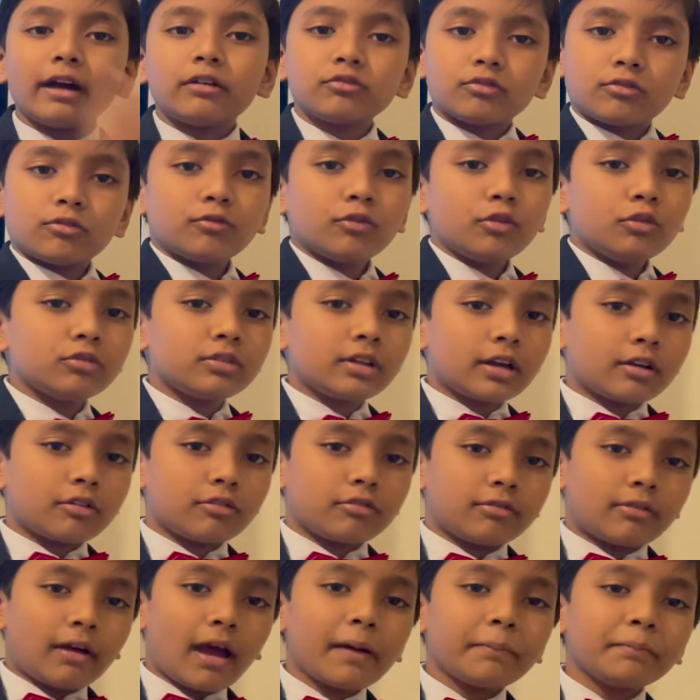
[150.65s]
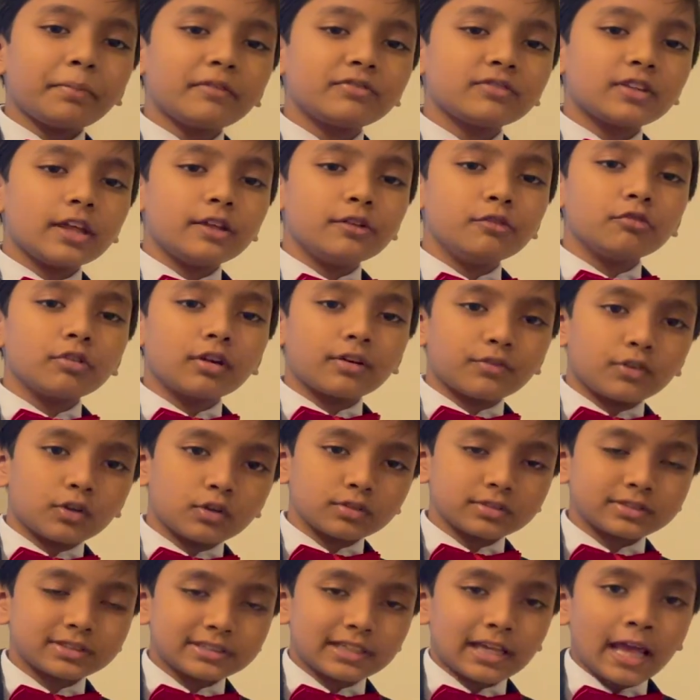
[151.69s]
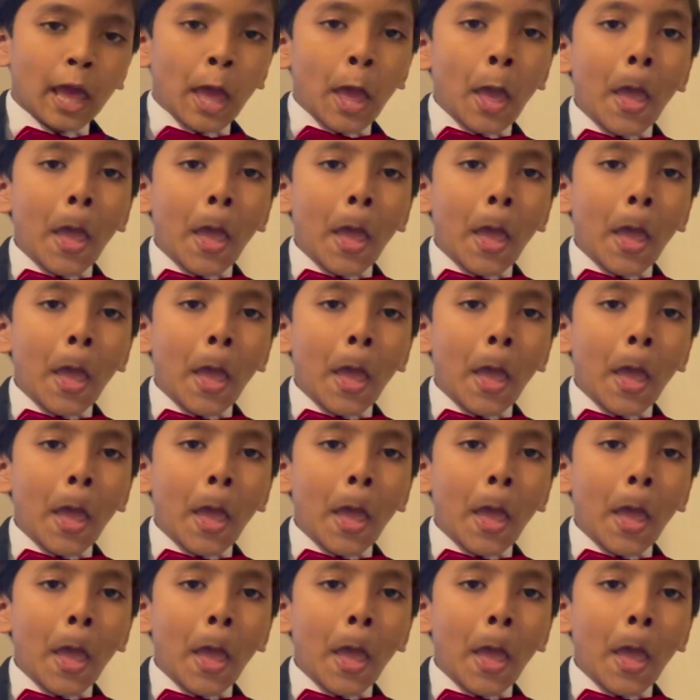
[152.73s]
out through the crap of the universe.